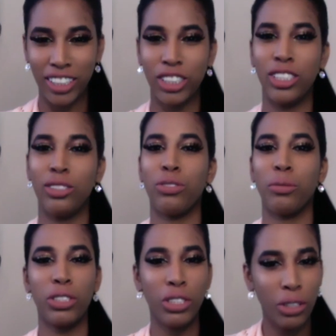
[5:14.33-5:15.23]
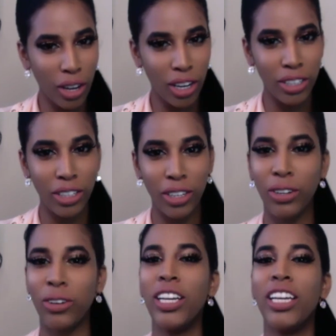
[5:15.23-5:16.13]
She's from
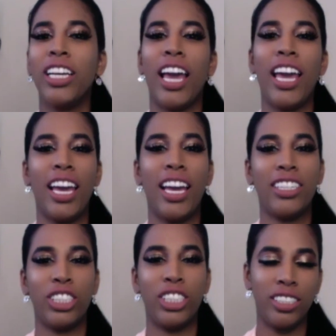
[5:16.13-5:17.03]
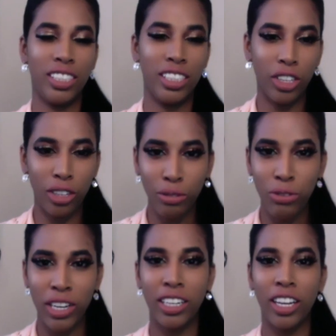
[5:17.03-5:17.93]
Toronto, and she's the
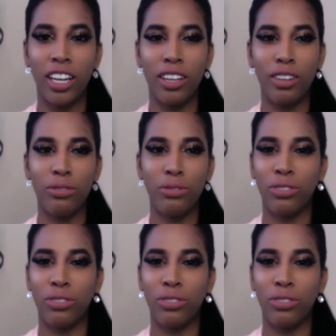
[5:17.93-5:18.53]
girlfriend of,